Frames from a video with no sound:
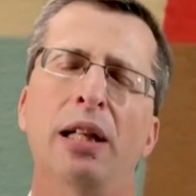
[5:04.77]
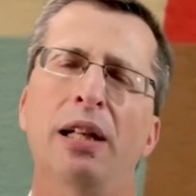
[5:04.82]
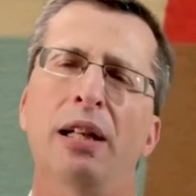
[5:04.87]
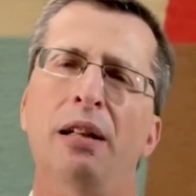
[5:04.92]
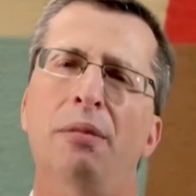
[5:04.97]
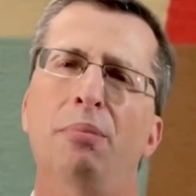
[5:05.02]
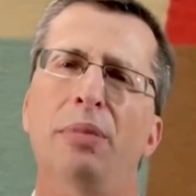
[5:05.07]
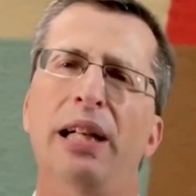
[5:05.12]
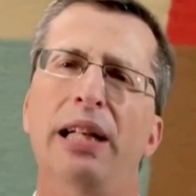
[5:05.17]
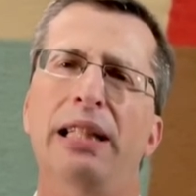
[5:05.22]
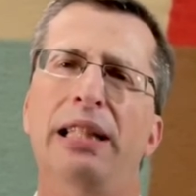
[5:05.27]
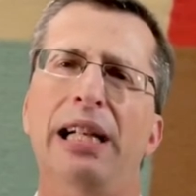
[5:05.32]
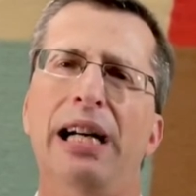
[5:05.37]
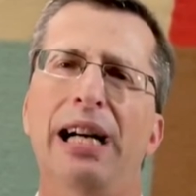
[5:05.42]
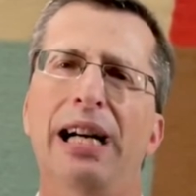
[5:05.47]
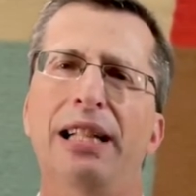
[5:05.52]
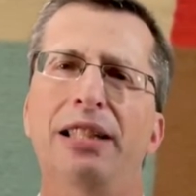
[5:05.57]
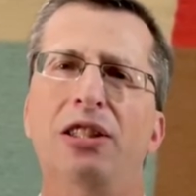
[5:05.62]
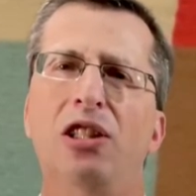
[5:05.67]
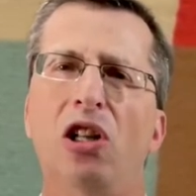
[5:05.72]
May
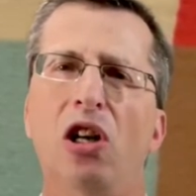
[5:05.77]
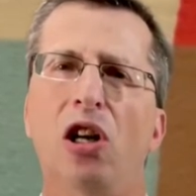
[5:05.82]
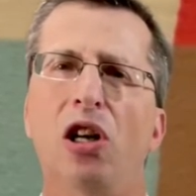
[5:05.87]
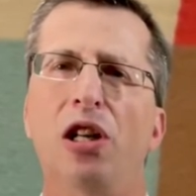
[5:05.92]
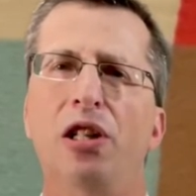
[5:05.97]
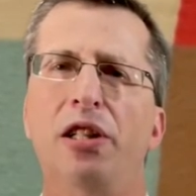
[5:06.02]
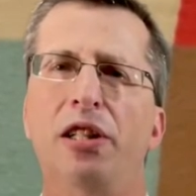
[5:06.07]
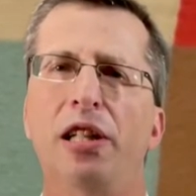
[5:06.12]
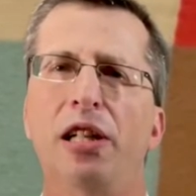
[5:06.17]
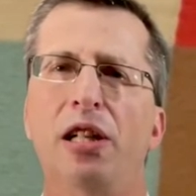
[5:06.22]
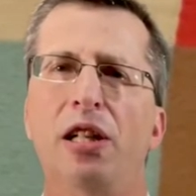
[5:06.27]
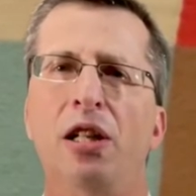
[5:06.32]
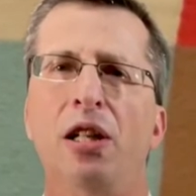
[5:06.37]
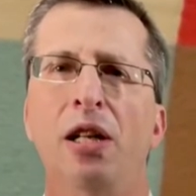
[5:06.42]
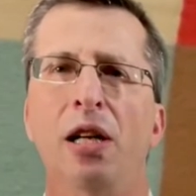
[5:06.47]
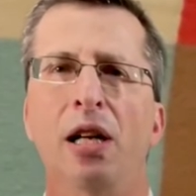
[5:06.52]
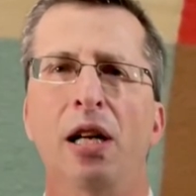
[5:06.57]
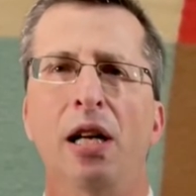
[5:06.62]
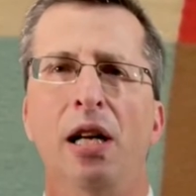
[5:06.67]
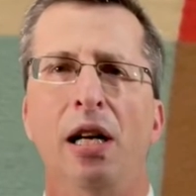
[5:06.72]
God guard their
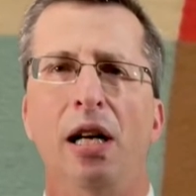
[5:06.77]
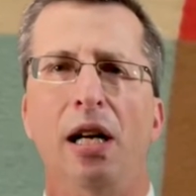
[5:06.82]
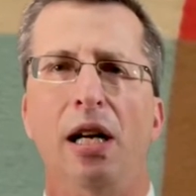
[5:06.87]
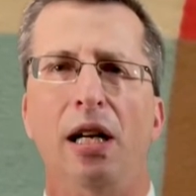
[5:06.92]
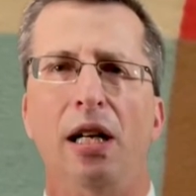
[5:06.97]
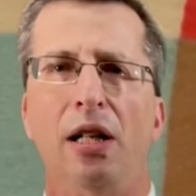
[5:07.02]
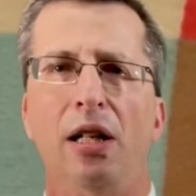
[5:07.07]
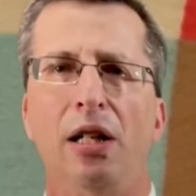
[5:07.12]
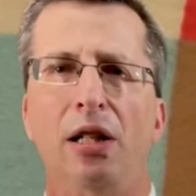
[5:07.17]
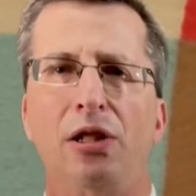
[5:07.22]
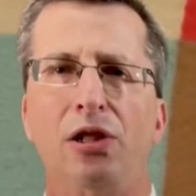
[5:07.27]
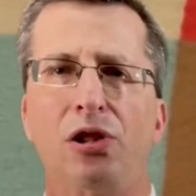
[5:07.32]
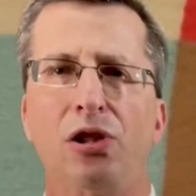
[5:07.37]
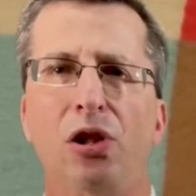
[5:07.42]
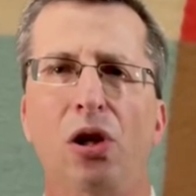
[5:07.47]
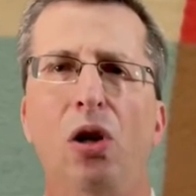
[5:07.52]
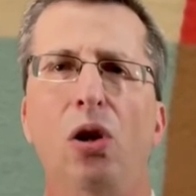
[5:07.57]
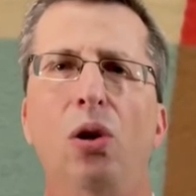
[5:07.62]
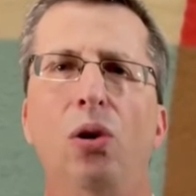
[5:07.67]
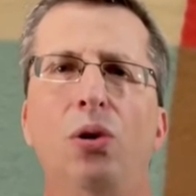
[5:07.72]

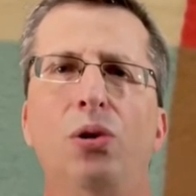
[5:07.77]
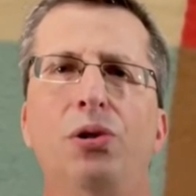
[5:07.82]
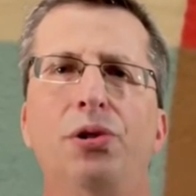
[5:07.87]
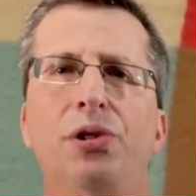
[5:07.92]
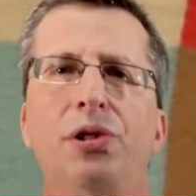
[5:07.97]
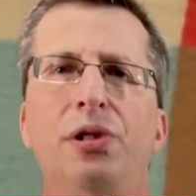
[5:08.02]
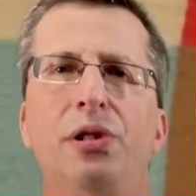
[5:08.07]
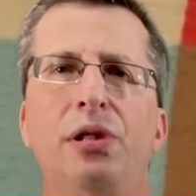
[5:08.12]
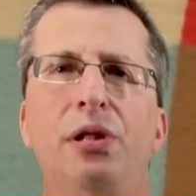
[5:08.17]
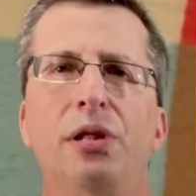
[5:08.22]
souls,